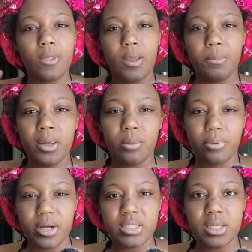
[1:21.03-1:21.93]
being
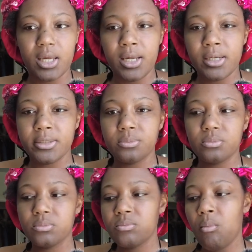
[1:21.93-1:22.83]
present here,
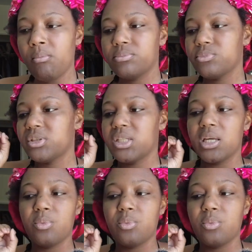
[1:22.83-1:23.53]
sick